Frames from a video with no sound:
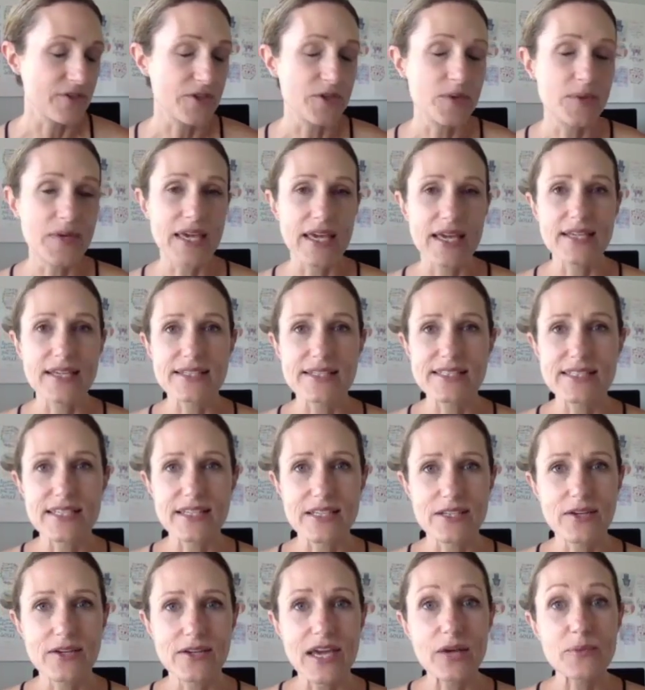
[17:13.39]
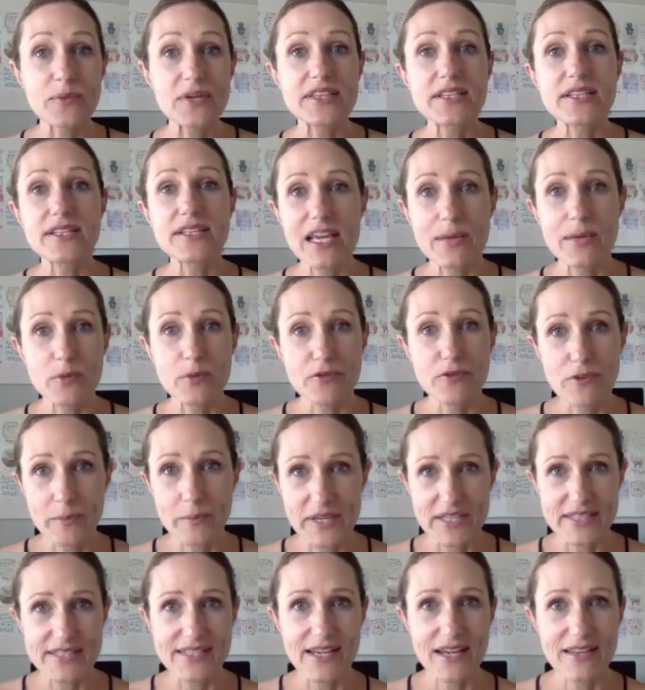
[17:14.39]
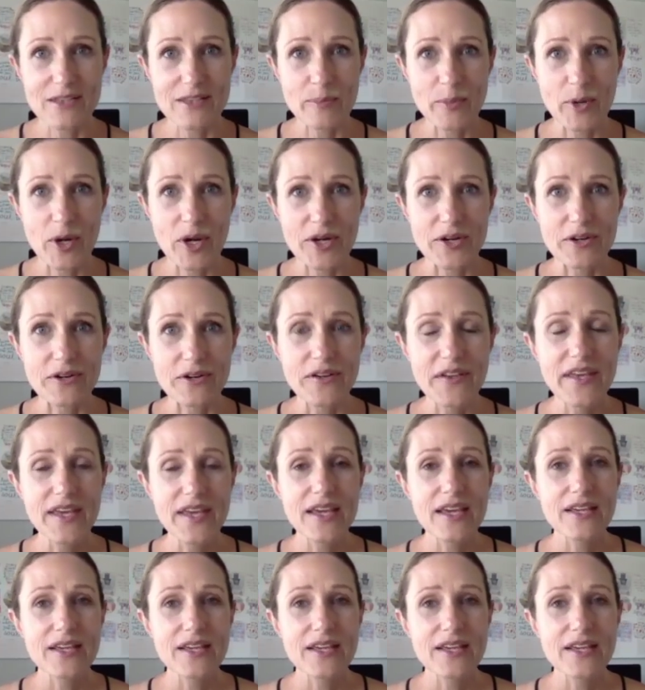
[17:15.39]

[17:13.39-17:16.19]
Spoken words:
You can't read the label from inside the bottle.